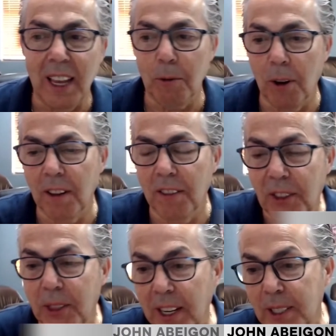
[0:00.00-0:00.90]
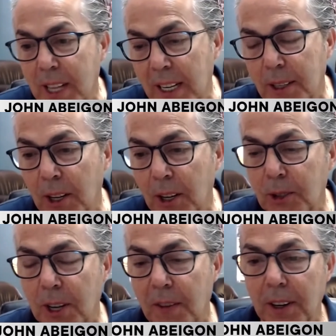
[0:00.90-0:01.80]
One of the things that,
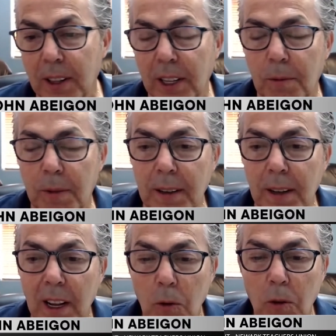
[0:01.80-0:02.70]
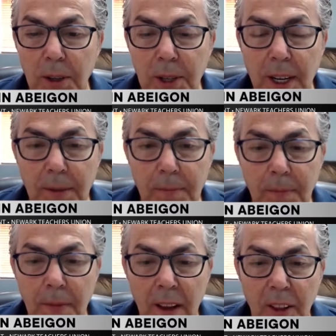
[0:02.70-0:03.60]
suffered a little bit was the
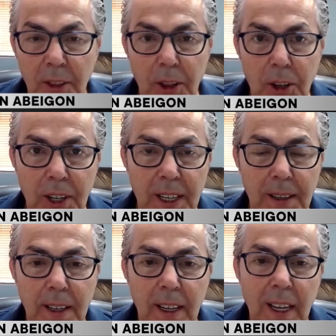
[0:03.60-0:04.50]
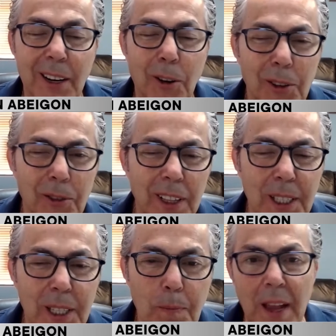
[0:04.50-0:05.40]
learning. It all
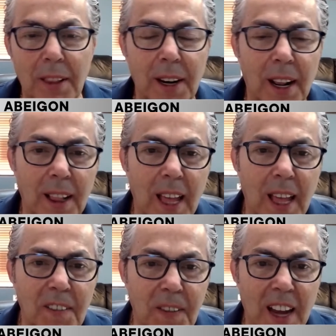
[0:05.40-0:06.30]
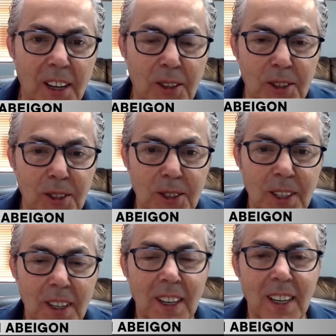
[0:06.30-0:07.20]
really depended on a lot of factors.
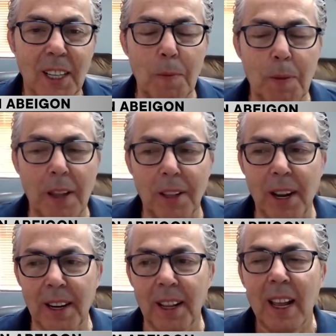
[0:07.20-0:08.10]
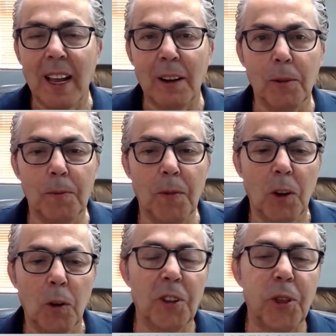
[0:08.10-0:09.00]
It depended on
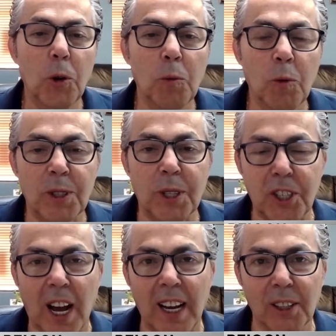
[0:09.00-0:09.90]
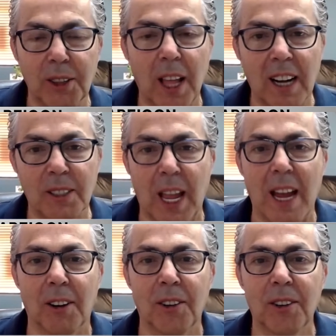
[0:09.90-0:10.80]
with whom was the child locked
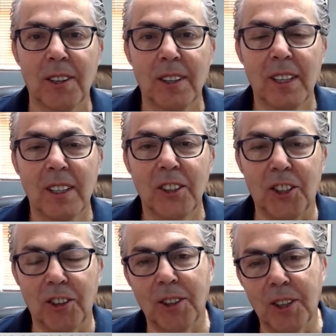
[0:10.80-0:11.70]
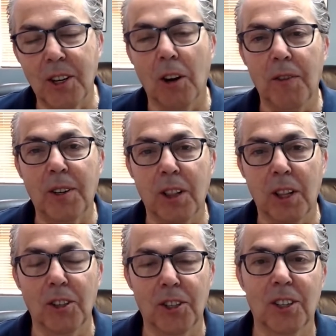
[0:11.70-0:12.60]
down during the COVID
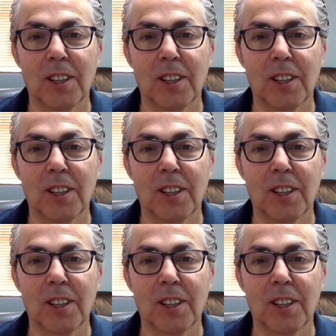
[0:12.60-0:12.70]
closure.